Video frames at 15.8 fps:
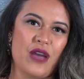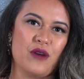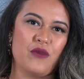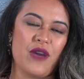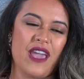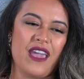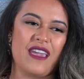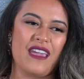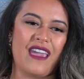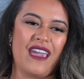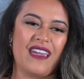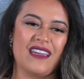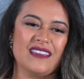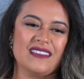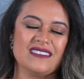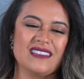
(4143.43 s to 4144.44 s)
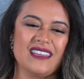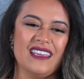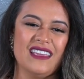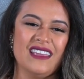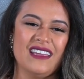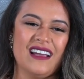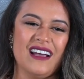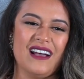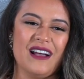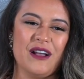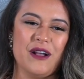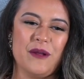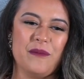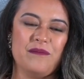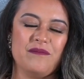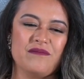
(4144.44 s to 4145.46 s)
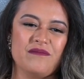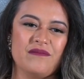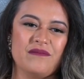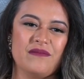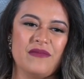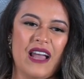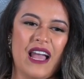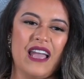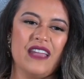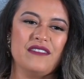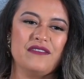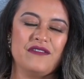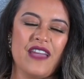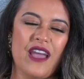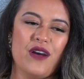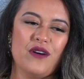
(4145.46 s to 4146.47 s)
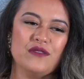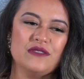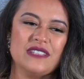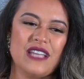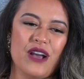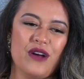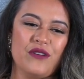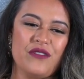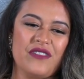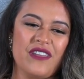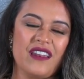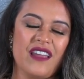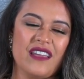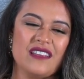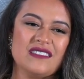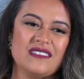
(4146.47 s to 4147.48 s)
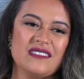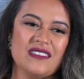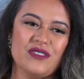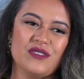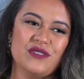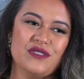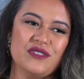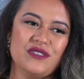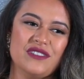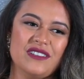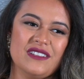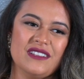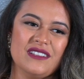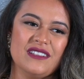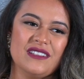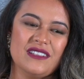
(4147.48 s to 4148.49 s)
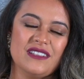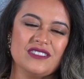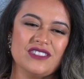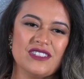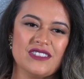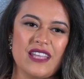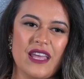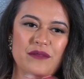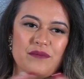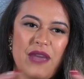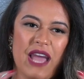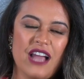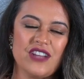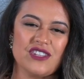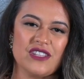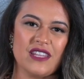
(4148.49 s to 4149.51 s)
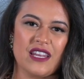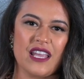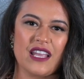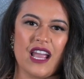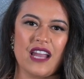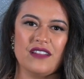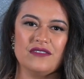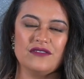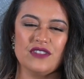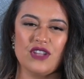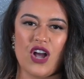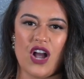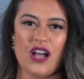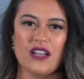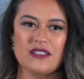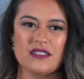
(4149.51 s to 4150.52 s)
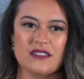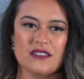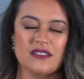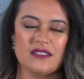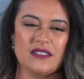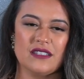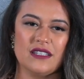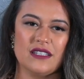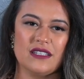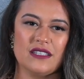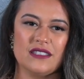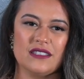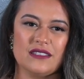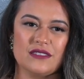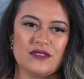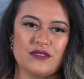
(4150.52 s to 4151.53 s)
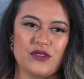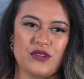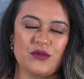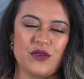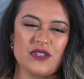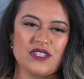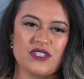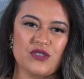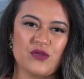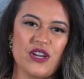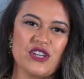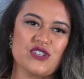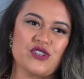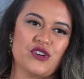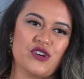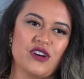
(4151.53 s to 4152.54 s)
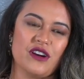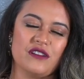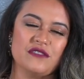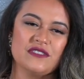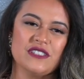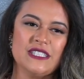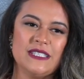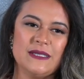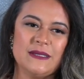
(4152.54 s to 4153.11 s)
that way. And I found out that I still, just that passion that I kind of lost or wasn't quite sure of,